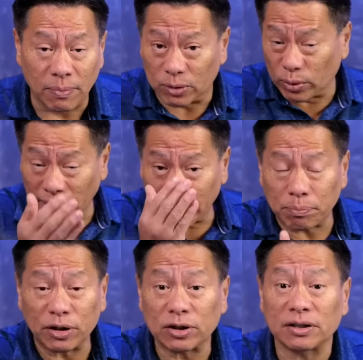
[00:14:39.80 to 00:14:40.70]
But when
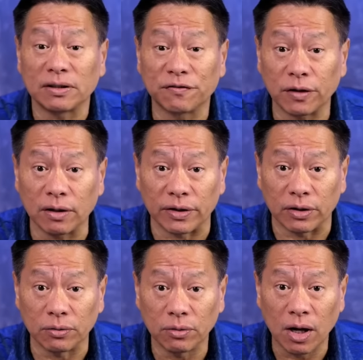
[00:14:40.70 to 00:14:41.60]
that pressure is in front of
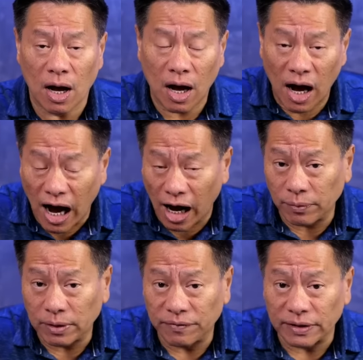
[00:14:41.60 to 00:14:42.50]
you,
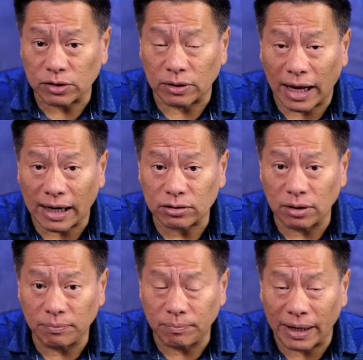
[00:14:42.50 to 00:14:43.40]
how many of us could
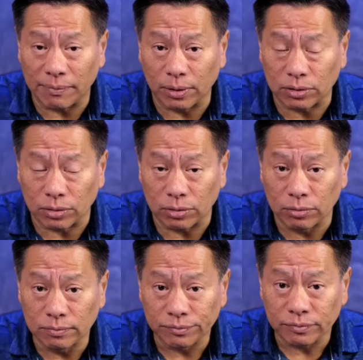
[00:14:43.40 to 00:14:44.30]
actually be able
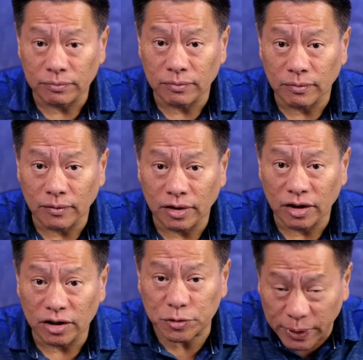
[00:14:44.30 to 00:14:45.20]
to
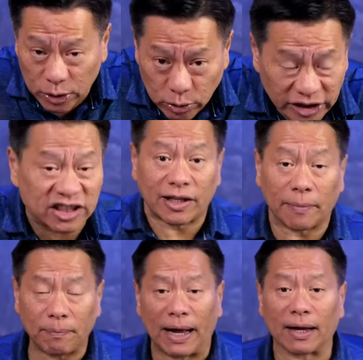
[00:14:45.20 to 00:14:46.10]
spiritually
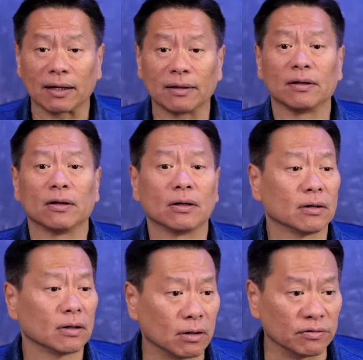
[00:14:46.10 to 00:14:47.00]
step back,
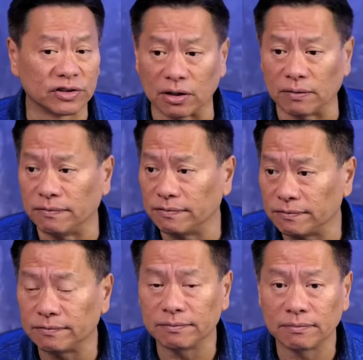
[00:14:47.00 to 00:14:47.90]
observe,
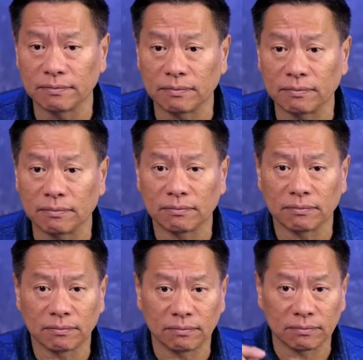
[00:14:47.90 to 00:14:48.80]

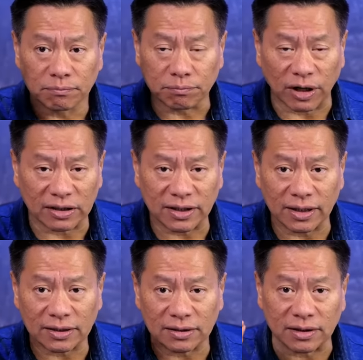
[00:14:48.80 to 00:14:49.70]

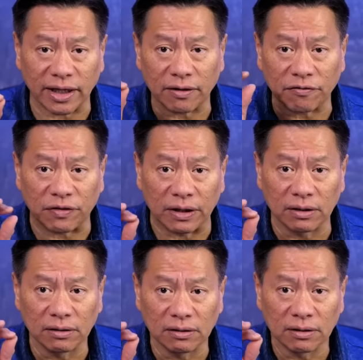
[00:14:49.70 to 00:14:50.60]
process, think,
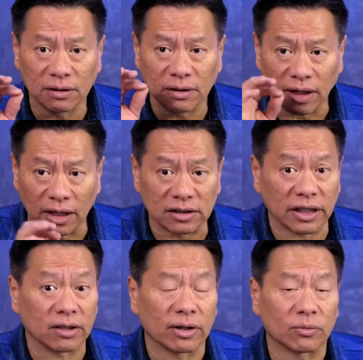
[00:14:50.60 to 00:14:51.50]
feel, and
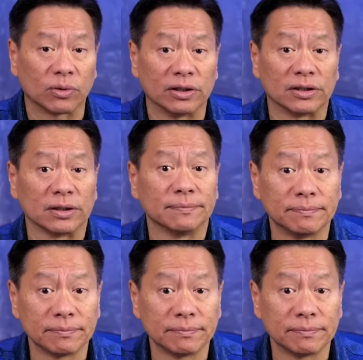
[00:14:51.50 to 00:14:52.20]
say the right words?